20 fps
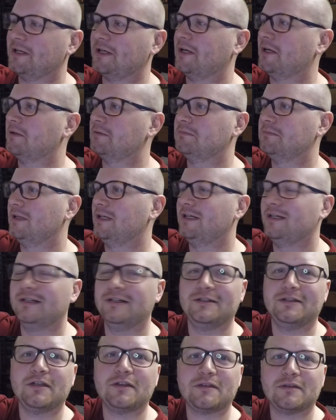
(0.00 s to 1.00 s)
know,
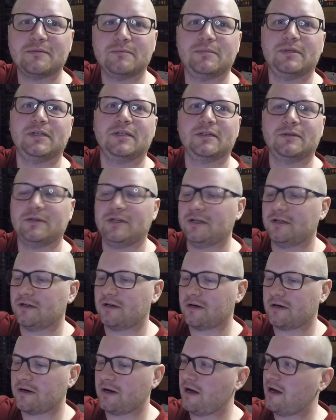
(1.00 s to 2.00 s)
nothing big here.